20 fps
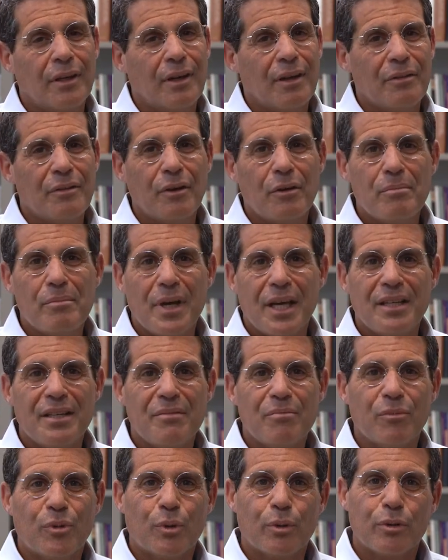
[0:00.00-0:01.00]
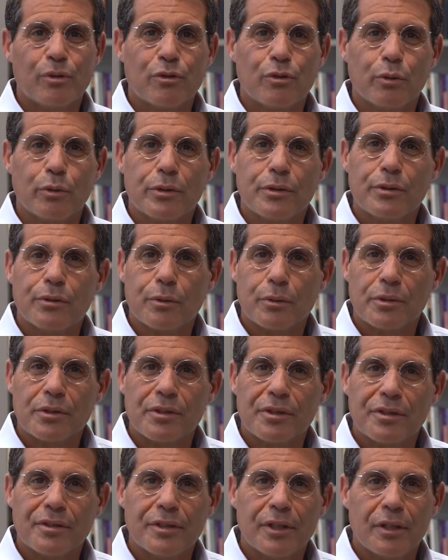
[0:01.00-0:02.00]
There are many more Jewish
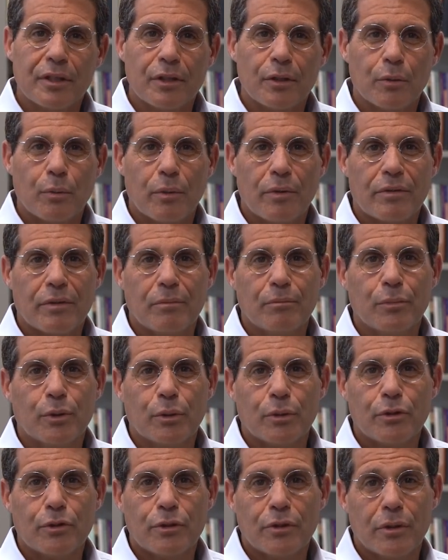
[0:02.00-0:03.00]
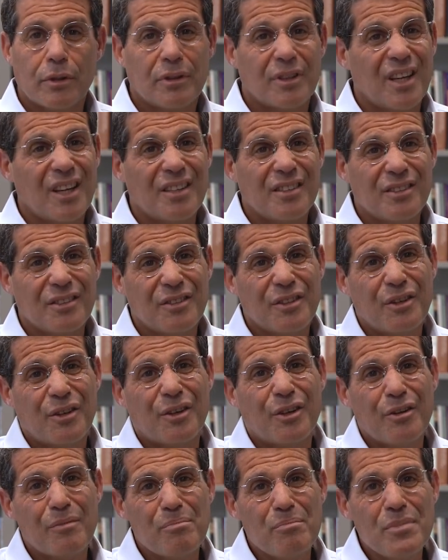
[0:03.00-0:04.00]
sources dealing with abortion, as there
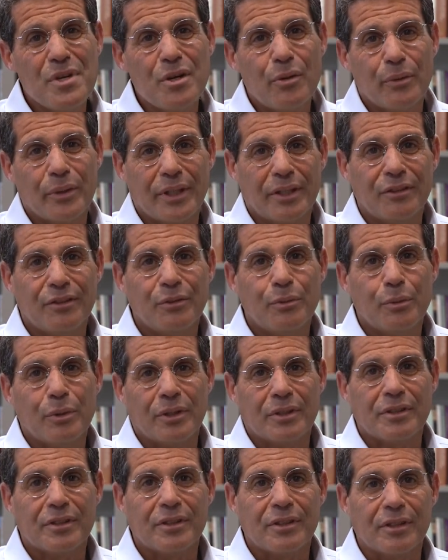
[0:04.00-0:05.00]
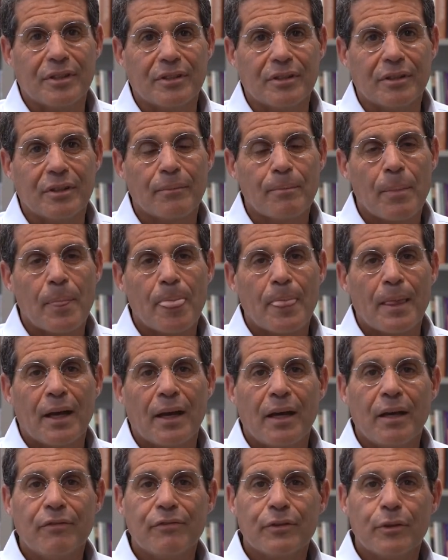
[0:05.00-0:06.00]
are myriad nuances.
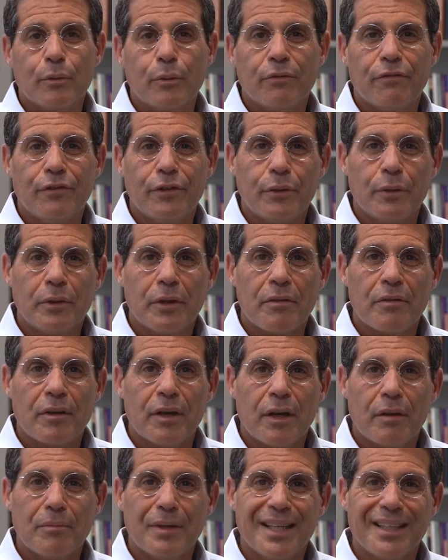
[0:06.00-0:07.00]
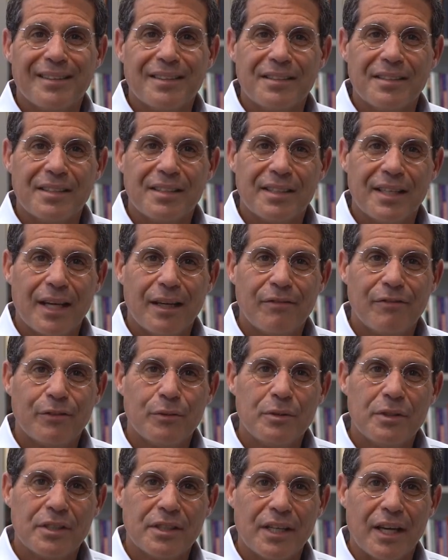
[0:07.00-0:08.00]
After reviewing them, it is safe
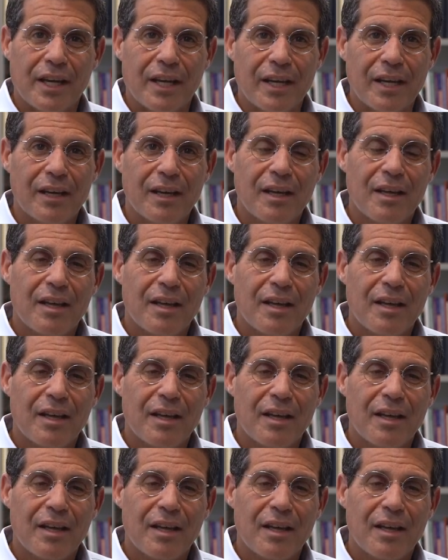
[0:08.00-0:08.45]
to say